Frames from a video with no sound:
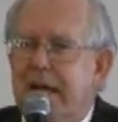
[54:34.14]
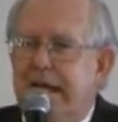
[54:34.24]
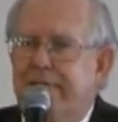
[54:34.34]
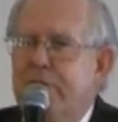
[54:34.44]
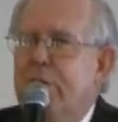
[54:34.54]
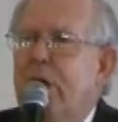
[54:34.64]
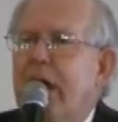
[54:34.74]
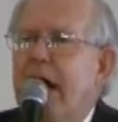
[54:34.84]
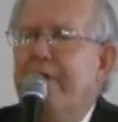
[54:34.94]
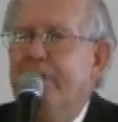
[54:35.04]
If you
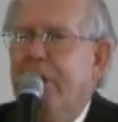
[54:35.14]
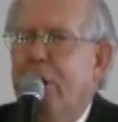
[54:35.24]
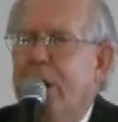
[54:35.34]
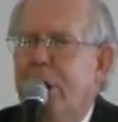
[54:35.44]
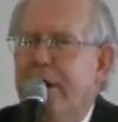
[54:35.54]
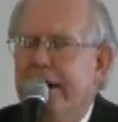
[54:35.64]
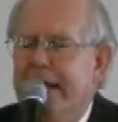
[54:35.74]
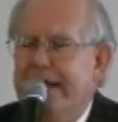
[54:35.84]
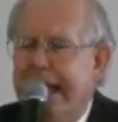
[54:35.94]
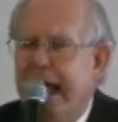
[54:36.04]
love the Lord
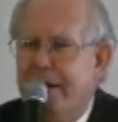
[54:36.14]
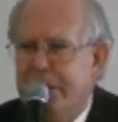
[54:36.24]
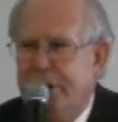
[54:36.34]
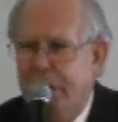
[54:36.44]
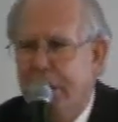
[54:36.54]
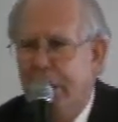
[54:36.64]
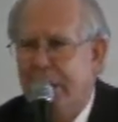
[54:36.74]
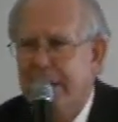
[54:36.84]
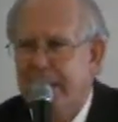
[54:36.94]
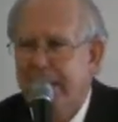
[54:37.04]
down in your
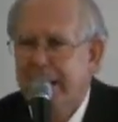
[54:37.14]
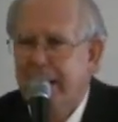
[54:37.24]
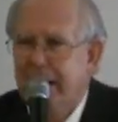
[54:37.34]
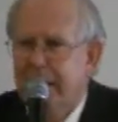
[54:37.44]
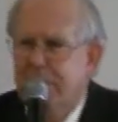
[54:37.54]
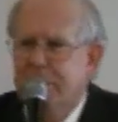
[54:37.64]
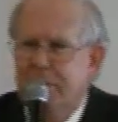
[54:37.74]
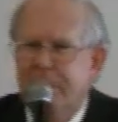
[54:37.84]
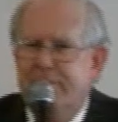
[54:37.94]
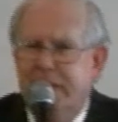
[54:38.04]
heart, would
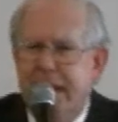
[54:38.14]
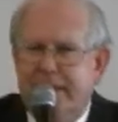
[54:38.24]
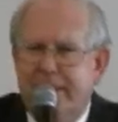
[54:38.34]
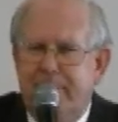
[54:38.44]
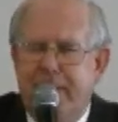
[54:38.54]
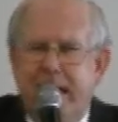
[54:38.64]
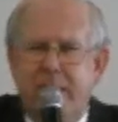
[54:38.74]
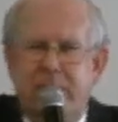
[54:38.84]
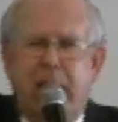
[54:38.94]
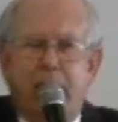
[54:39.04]
you lift your hand and say,
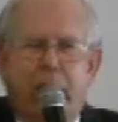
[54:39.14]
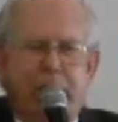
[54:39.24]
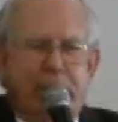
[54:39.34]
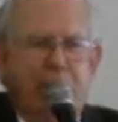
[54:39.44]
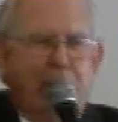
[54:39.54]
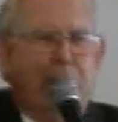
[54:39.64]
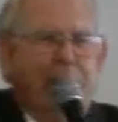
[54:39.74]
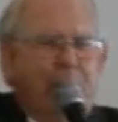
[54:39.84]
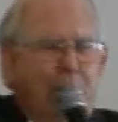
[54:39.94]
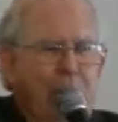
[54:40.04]
Pastor, I really do love
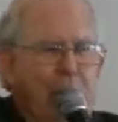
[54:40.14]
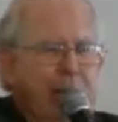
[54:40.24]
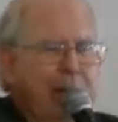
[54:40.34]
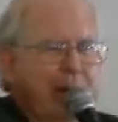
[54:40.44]
the Lord?